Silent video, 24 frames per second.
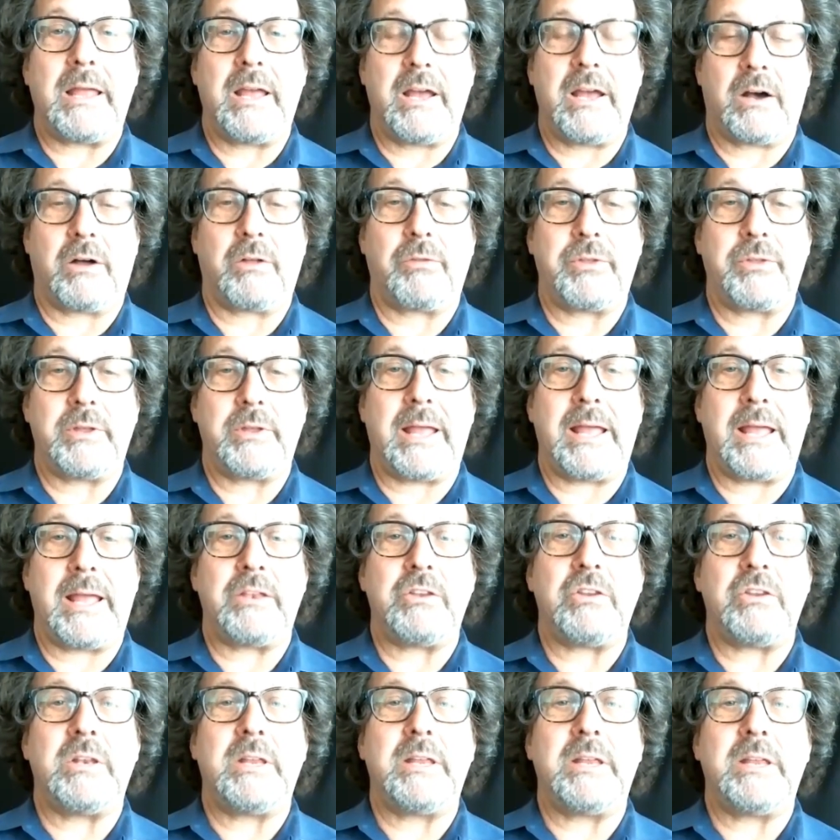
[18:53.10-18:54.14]
healthy
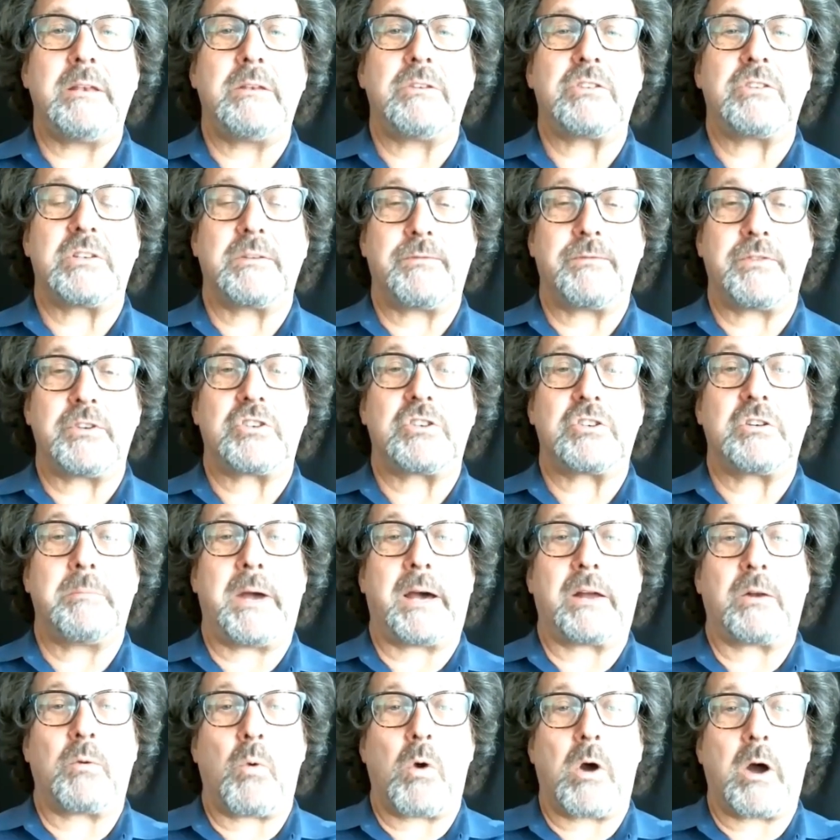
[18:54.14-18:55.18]
and you need sufficient
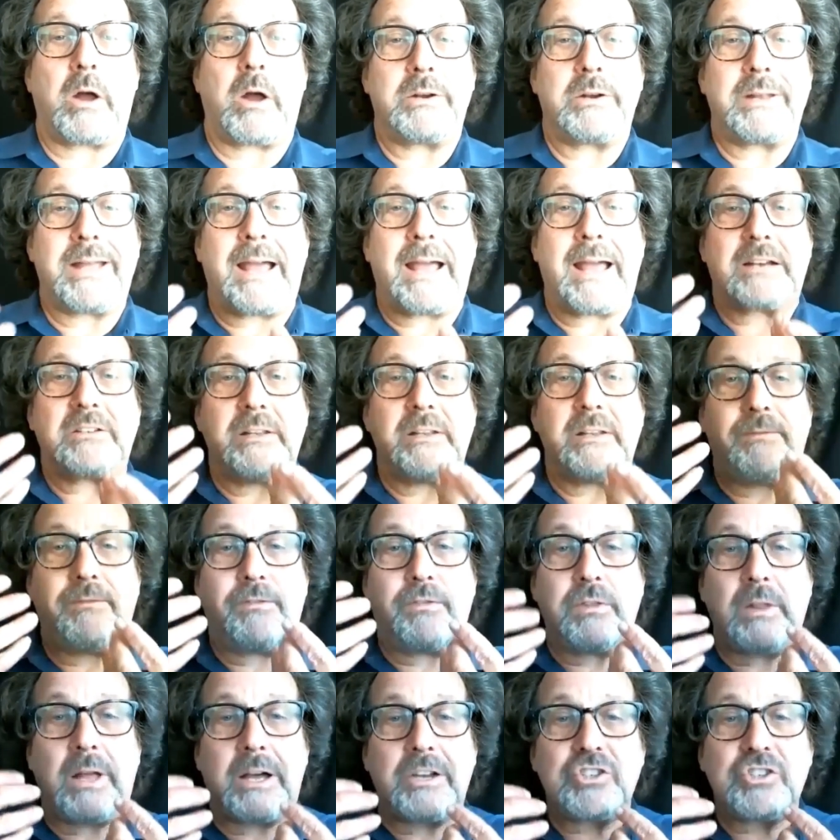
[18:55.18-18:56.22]
amount of water to actually
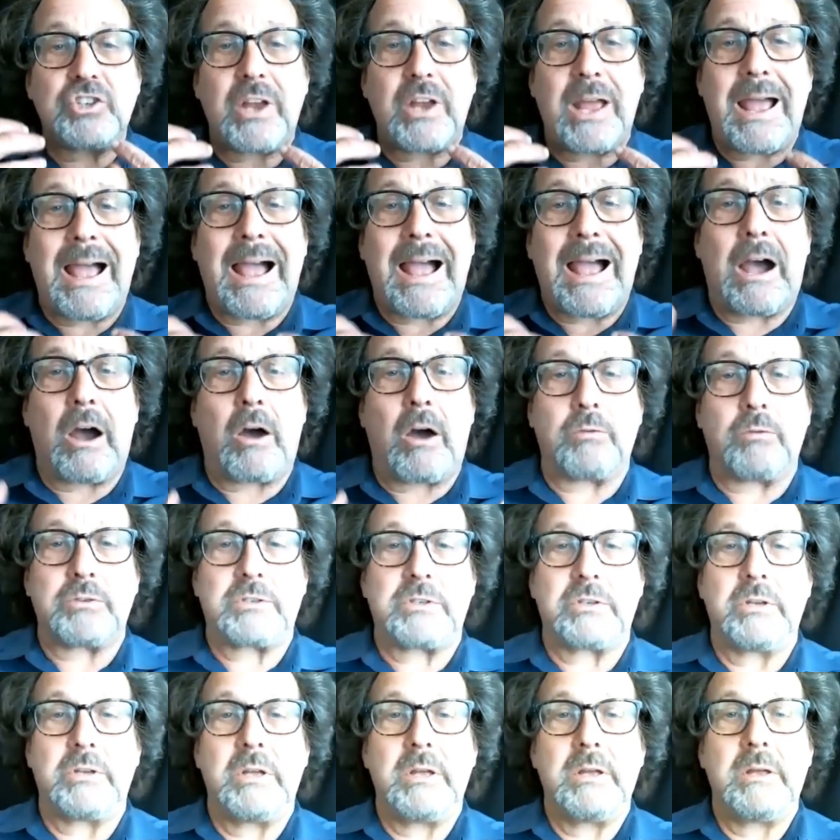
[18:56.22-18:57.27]
flush
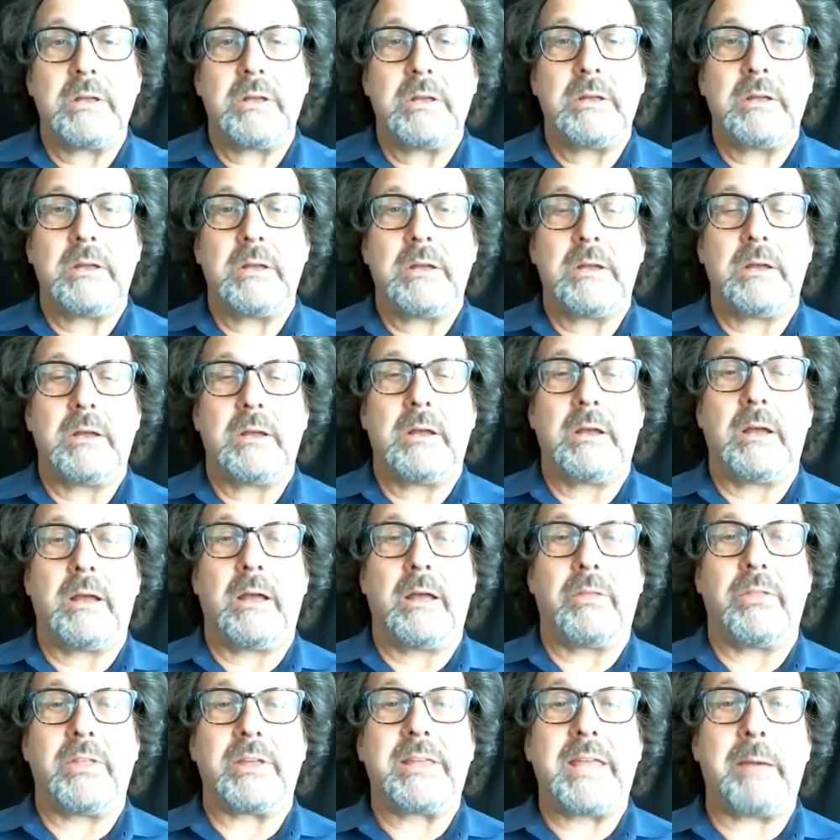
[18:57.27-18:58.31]
out
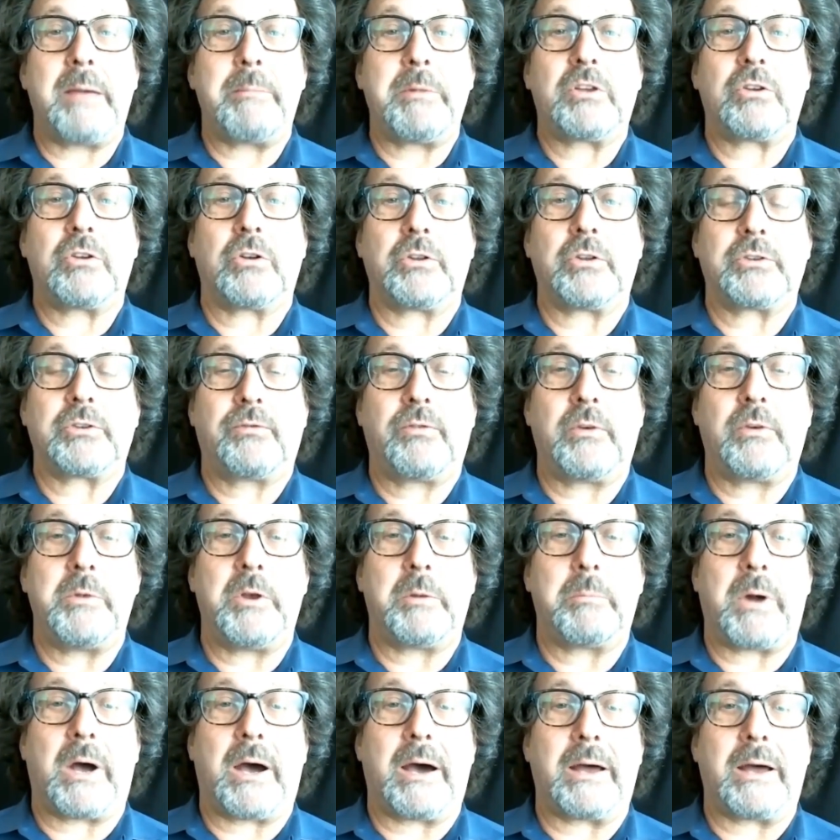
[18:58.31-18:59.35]
the chemicals from your
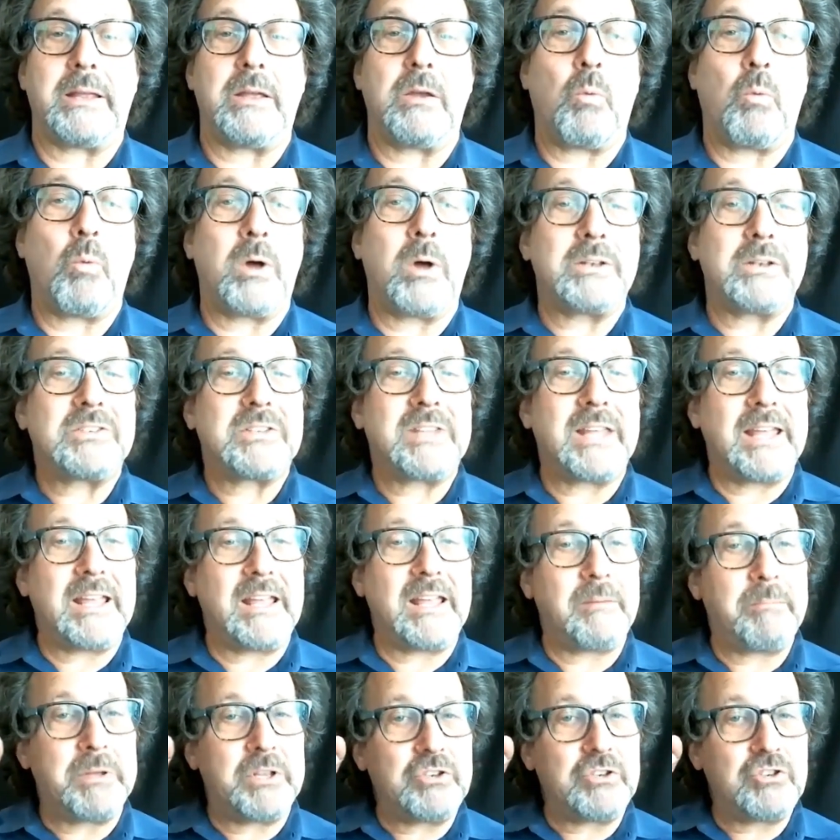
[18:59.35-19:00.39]
body once they
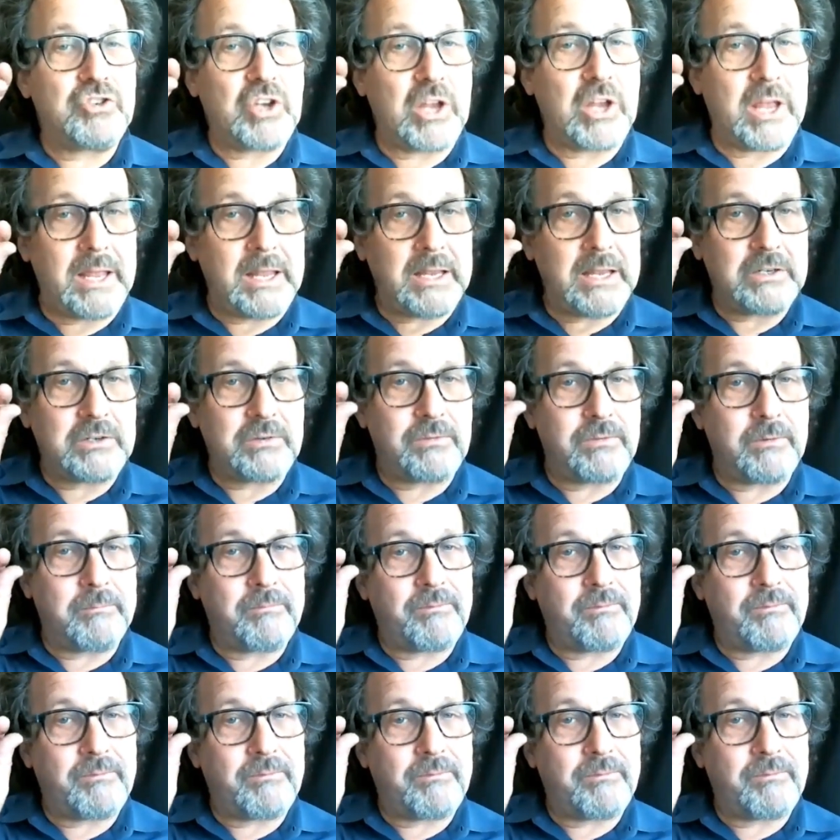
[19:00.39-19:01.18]
have been changed from